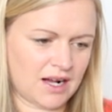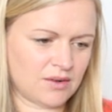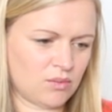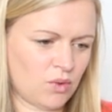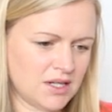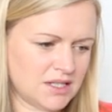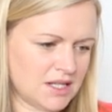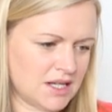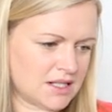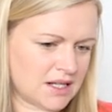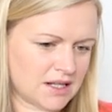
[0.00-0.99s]
And what is
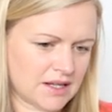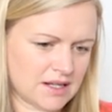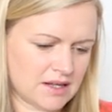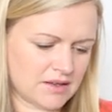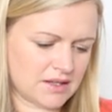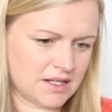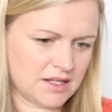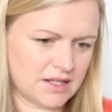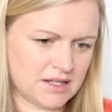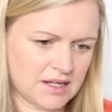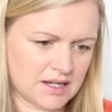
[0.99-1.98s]
this? Like a
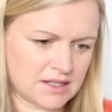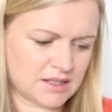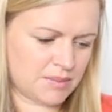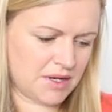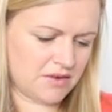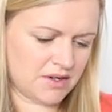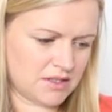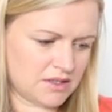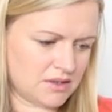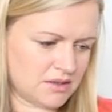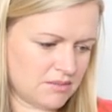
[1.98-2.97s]
the
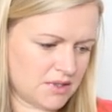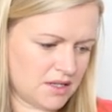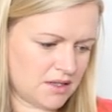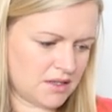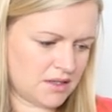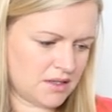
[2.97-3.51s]
experience or something?